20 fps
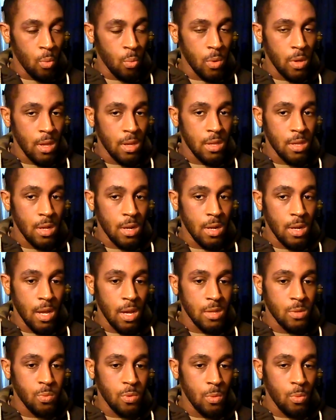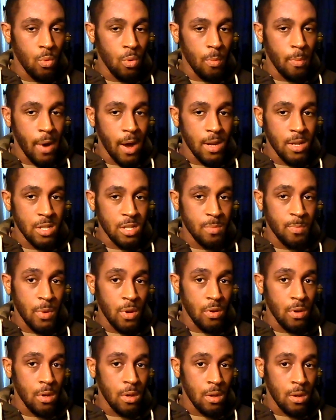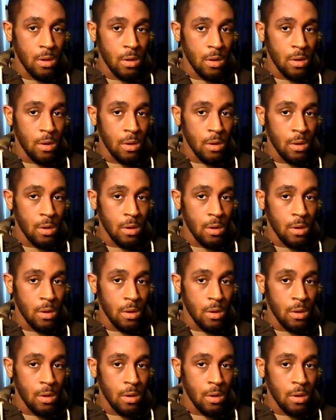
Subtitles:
But we, the elect, we walk by the Spirit.